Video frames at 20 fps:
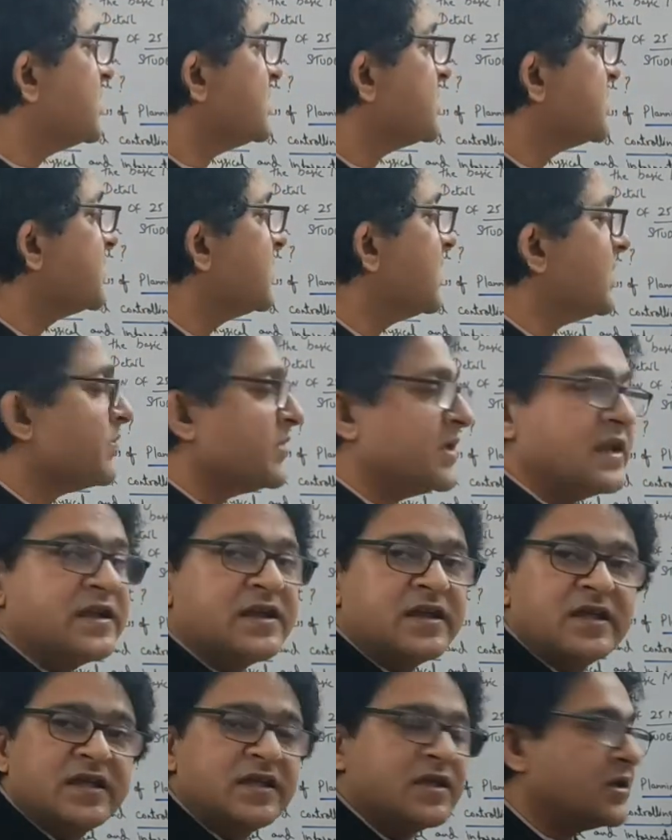the
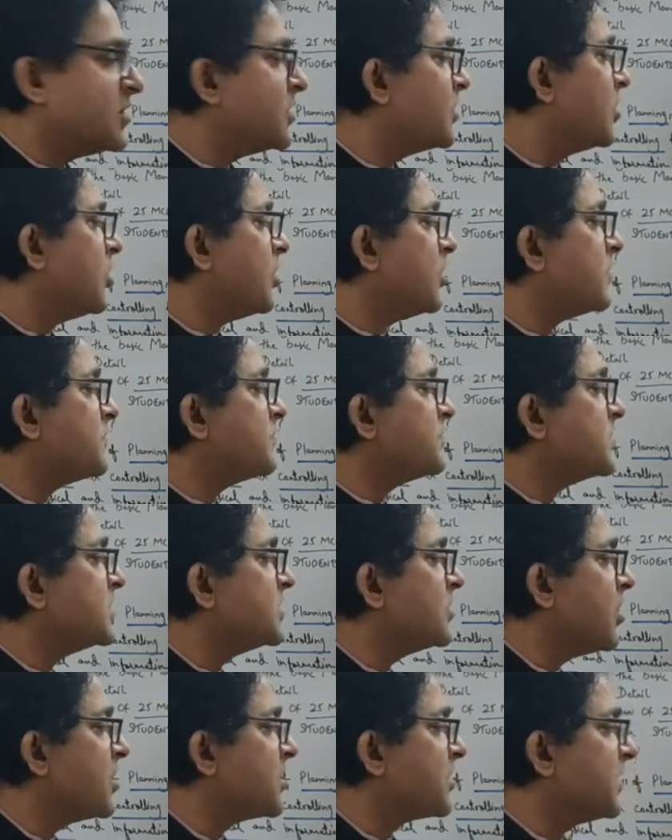ability of
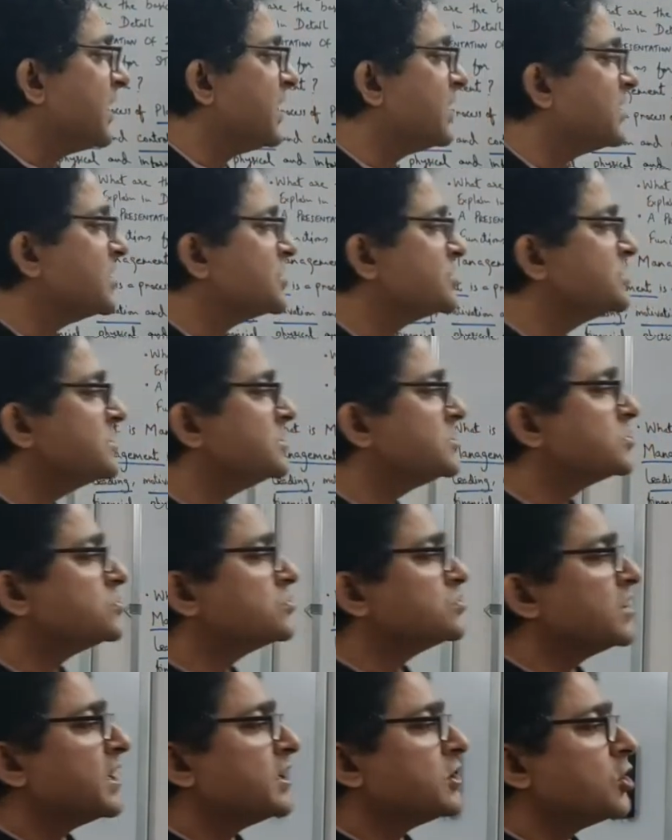the organization
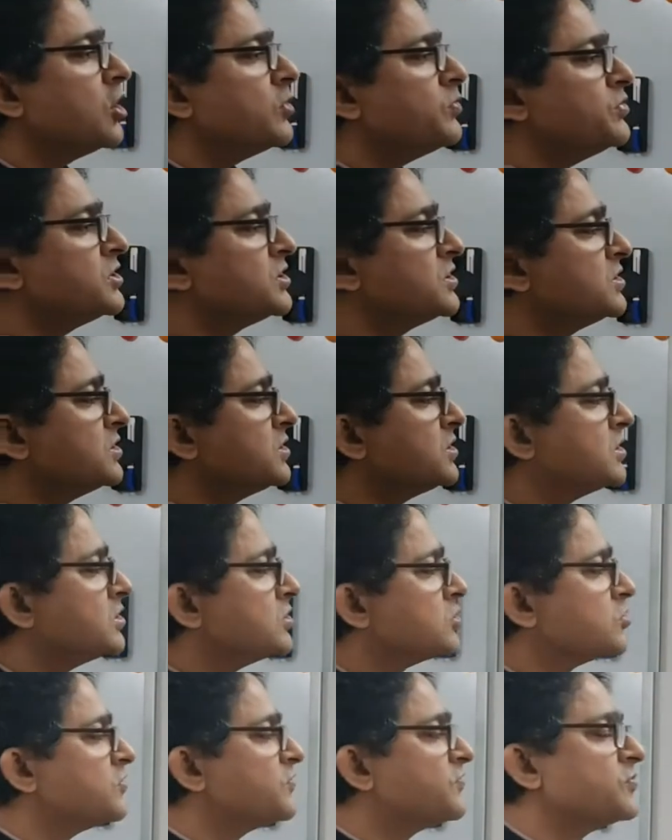to adapt
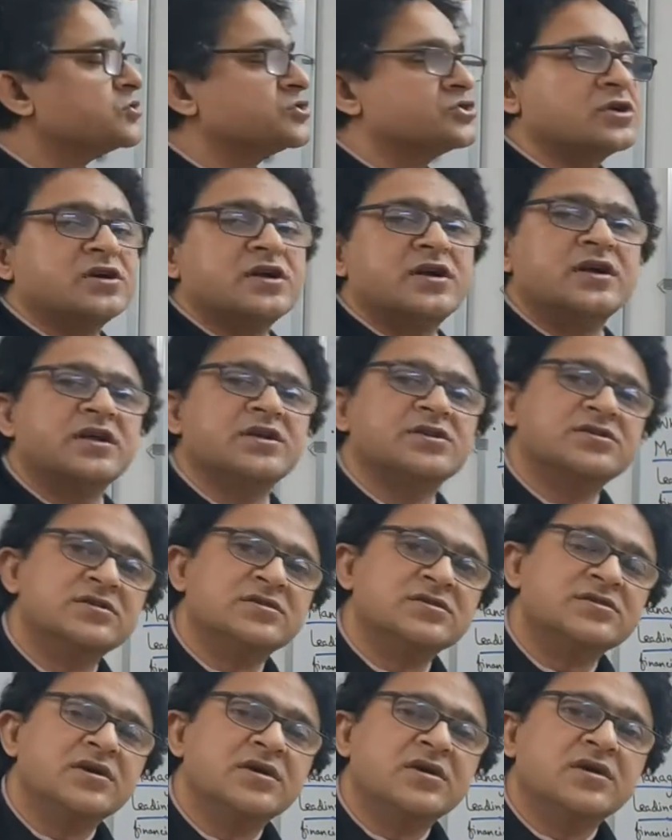to future
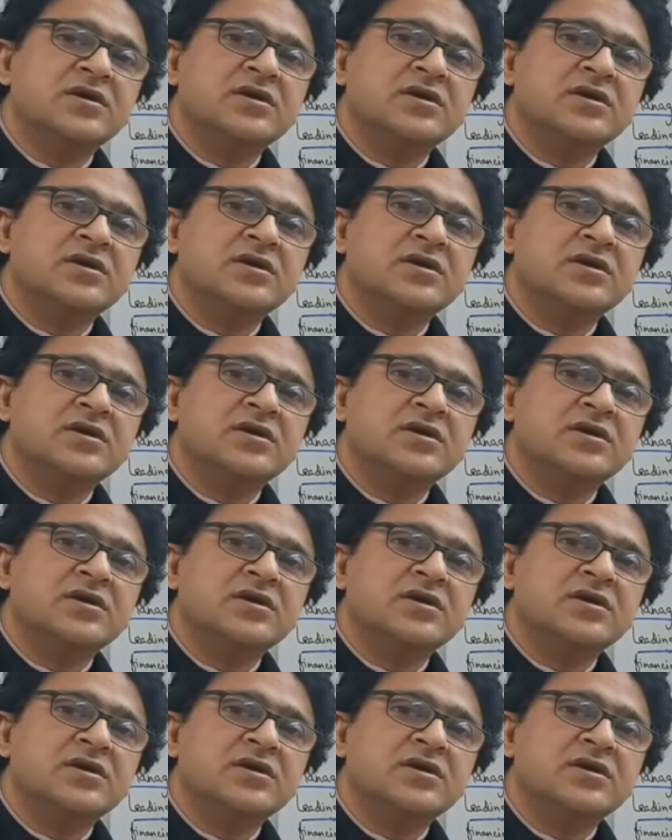conditions.